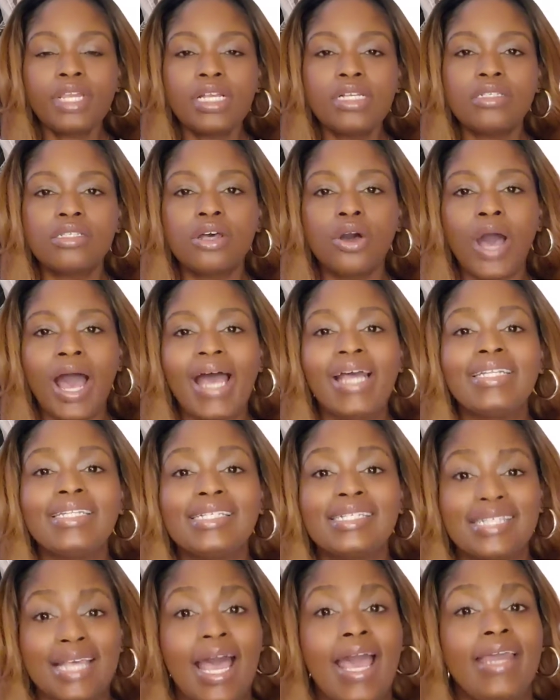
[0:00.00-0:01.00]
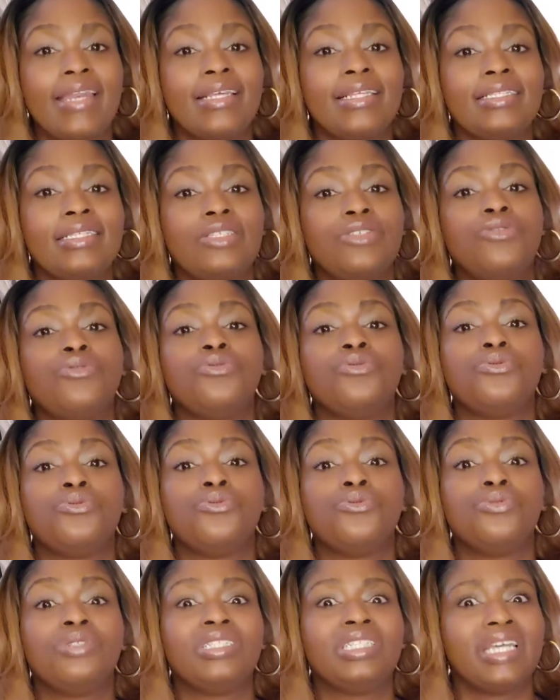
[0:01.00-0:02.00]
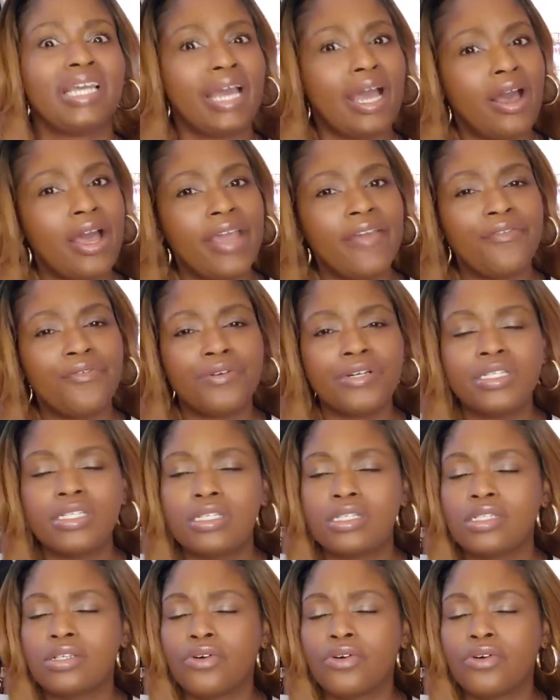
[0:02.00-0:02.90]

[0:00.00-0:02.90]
So I decided to check out apheresis.